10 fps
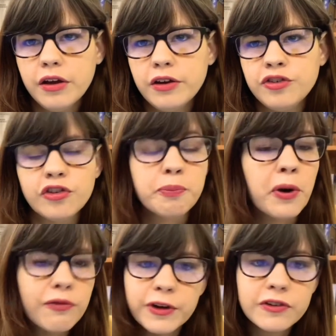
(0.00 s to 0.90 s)
just
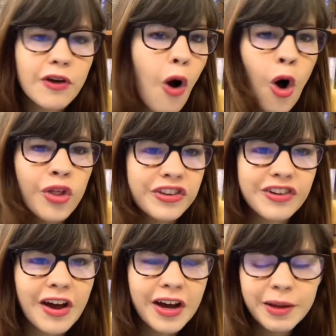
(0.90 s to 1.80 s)
perfect all the
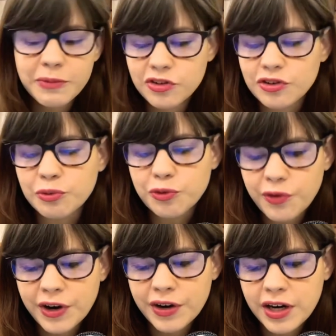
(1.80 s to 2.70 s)
time. She was
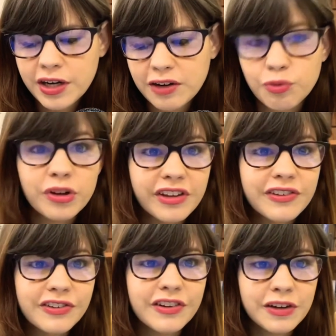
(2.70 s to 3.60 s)
very
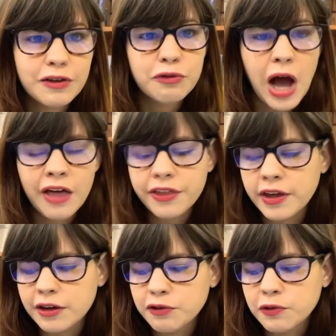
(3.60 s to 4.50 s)
realistic, I
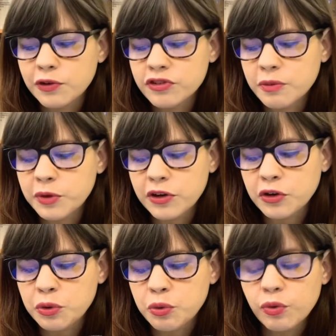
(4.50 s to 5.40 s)
think, for someone
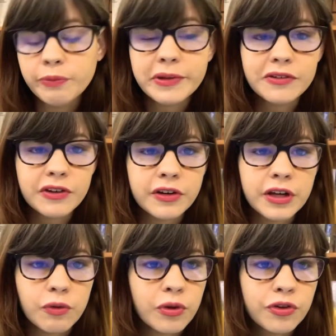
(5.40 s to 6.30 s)
who would be
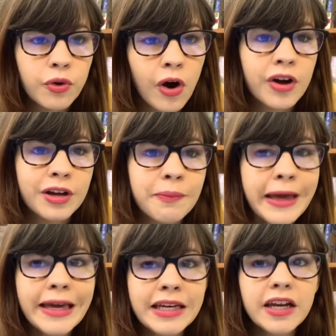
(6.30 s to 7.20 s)
dealing with chronic
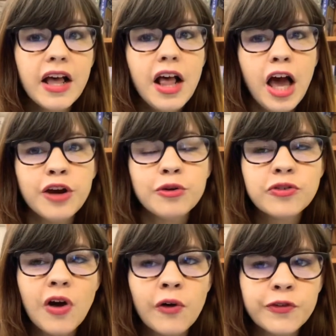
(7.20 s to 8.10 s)
pain and who's
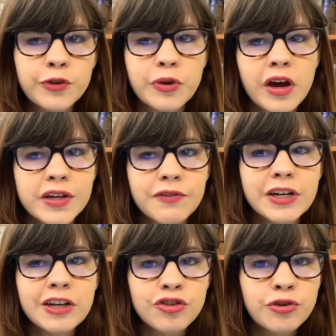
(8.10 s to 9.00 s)
also kind of an
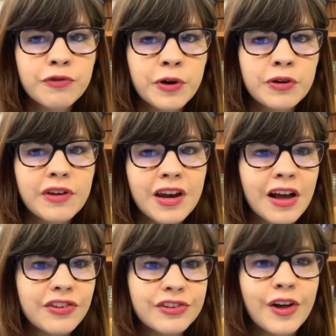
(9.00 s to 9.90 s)
introvert and
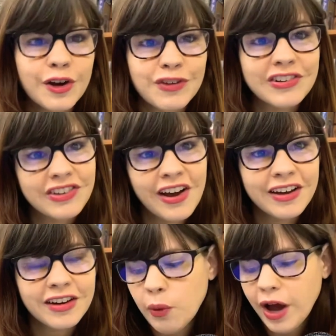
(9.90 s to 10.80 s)
has a lot of
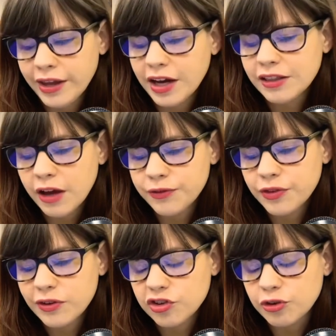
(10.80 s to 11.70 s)
anxiety. And I loved
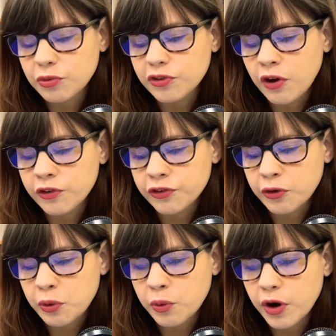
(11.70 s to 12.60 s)
that she was
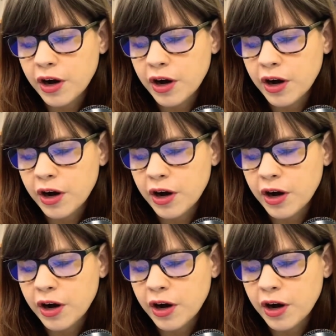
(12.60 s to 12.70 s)
also